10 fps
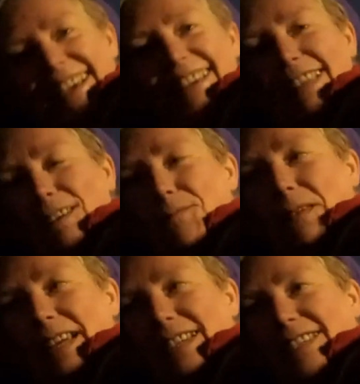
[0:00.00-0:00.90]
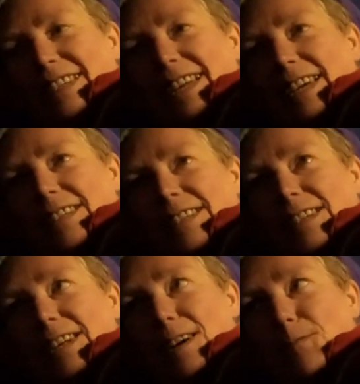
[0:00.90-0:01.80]
and then up the hills tonight, and
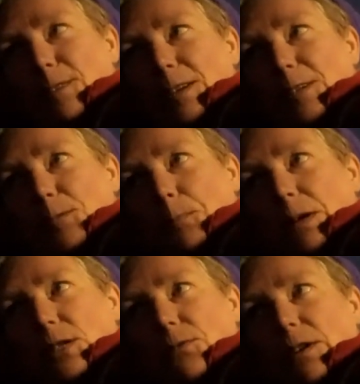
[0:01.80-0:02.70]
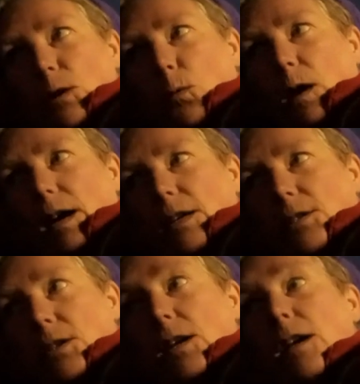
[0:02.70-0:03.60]
you know what? It is blissfully
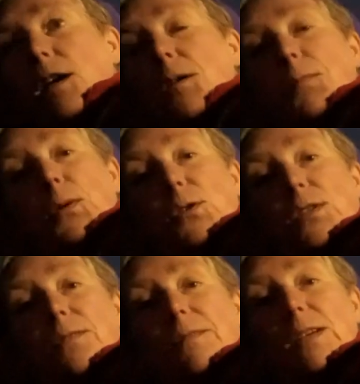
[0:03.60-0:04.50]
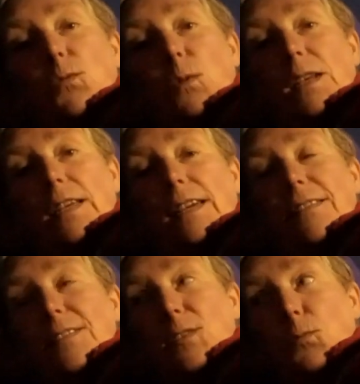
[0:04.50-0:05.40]
quiet, but it's windy.
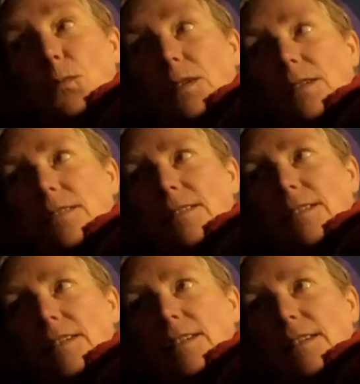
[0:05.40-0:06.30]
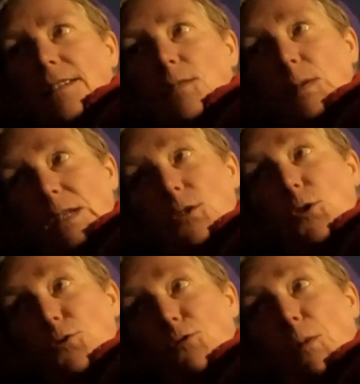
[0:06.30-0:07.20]
There's a wind's
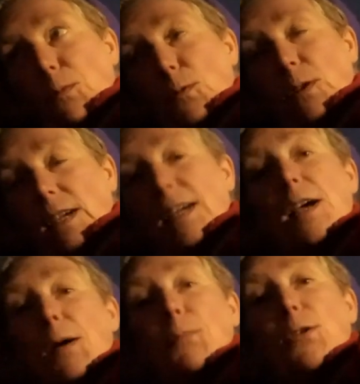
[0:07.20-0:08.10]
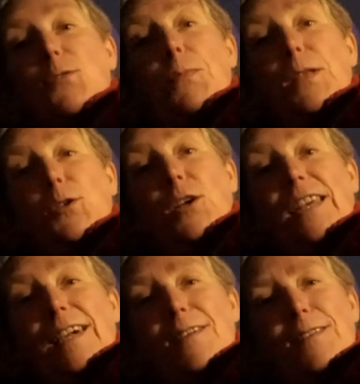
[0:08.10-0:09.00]
just dropped, okay, but it's a bit
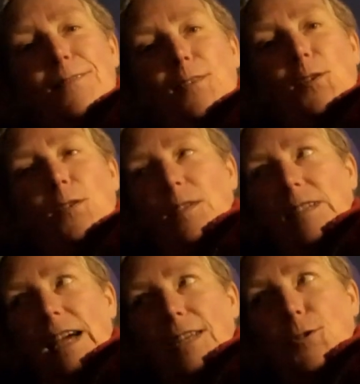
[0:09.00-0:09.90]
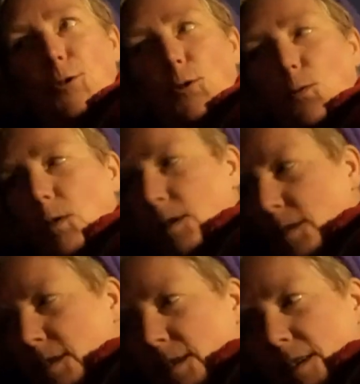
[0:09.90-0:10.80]
chilly for nearly June.
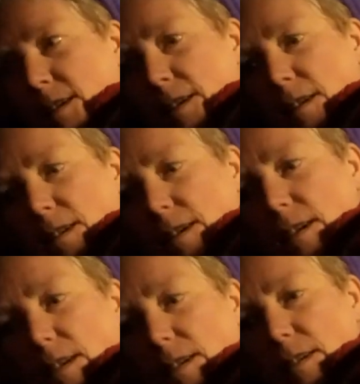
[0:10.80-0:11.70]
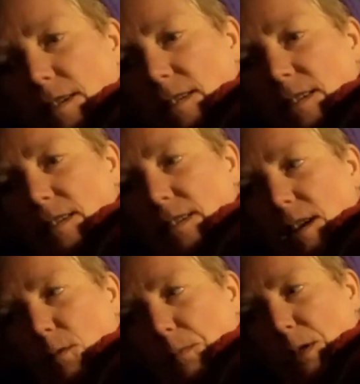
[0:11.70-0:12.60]
Uh,
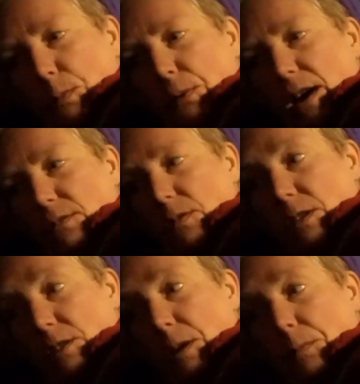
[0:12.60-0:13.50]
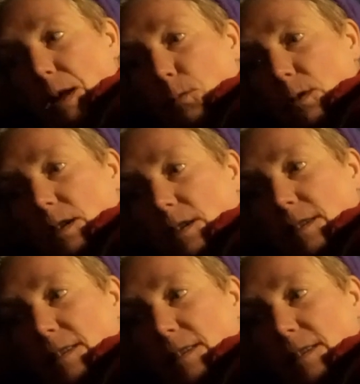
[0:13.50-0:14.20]
I won't be surprised if this dipped down to